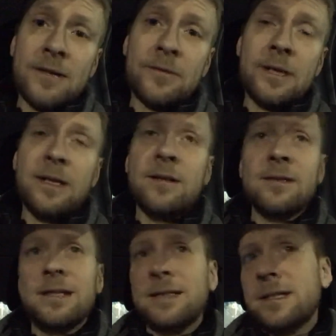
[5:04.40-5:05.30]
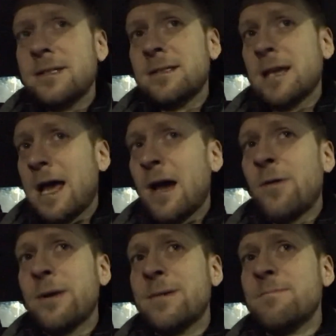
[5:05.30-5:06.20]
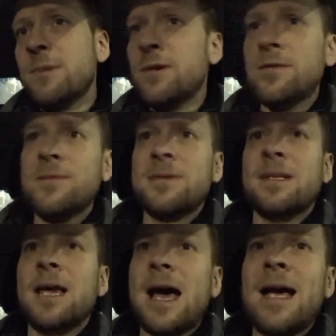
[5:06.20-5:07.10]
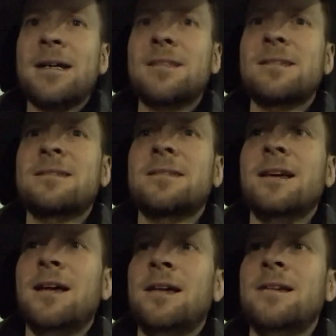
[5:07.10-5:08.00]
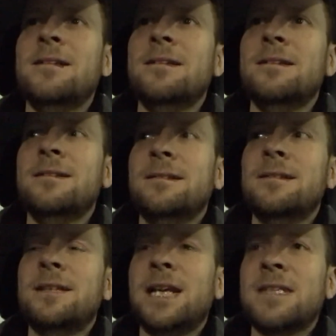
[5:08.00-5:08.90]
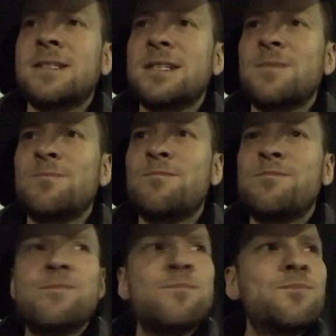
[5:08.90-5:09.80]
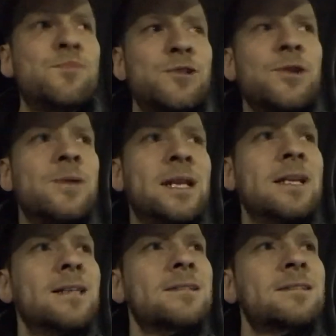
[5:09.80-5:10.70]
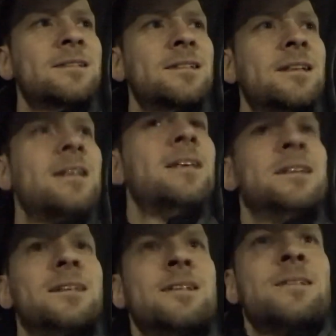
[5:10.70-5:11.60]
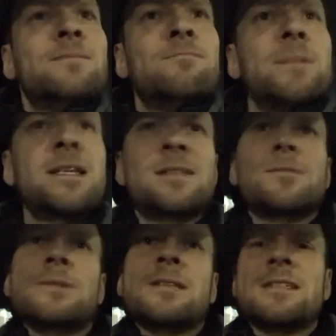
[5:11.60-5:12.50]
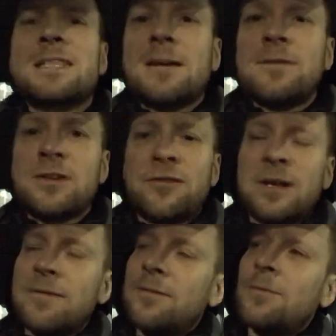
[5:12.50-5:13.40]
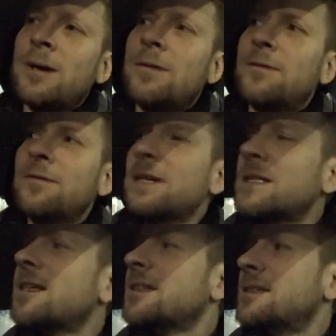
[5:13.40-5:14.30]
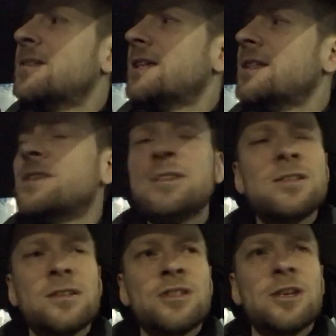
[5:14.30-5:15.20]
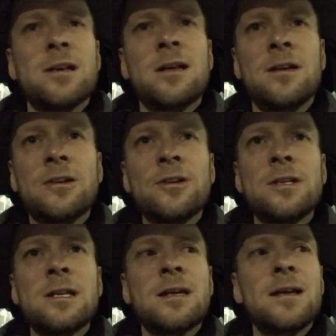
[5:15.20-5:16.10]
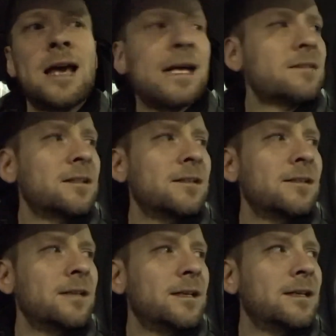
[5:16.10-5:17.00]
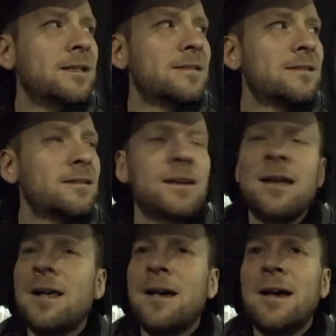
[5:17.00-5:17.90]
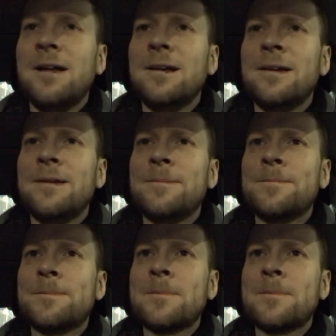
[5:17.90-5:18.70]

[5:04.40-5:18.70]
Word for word: really good in this. How he moves and acts, and he has this broodiness mixed with the savagery of a werewolf. It, it's he's just such a, a good actor in this, and um,